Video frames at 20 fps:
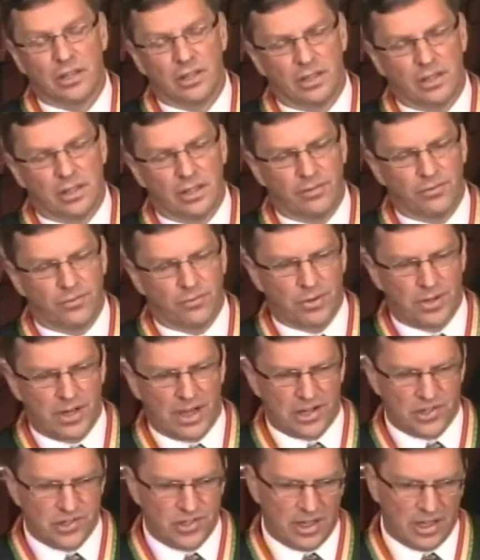if
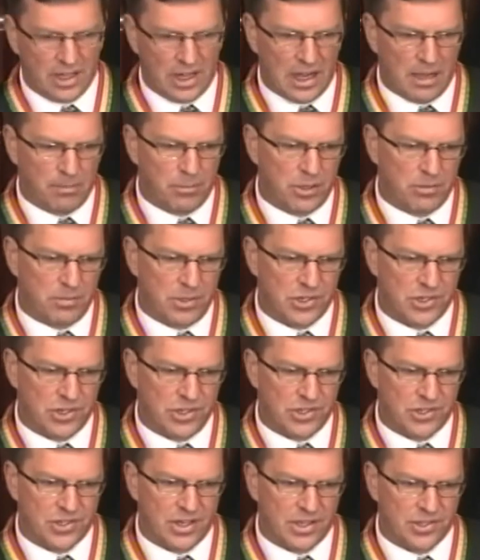reduction in carbon emissions
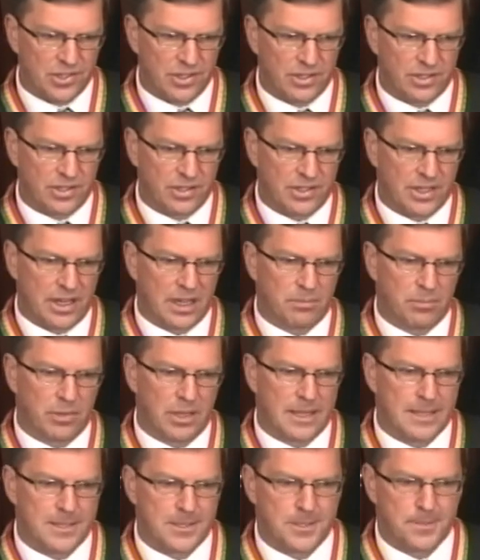doesn't take
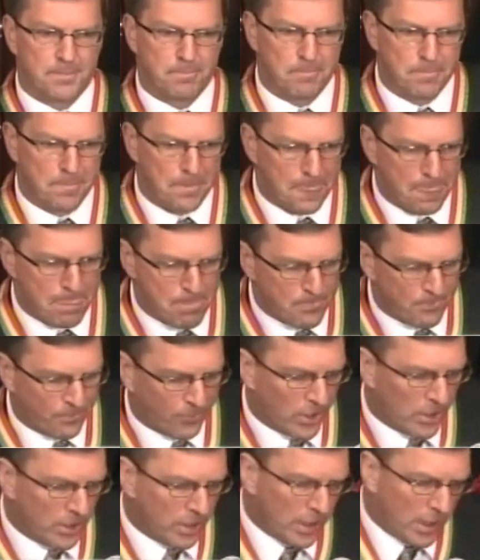place.
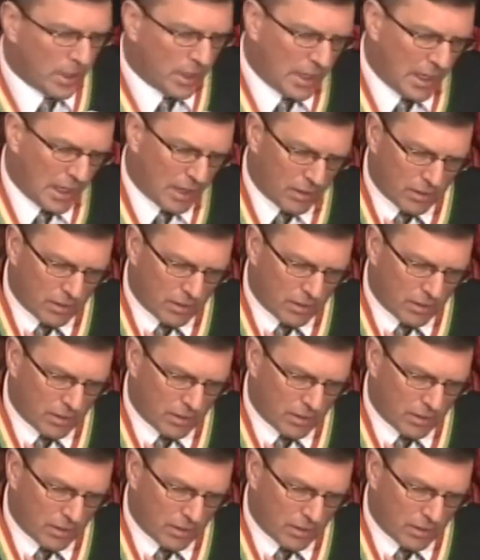Now,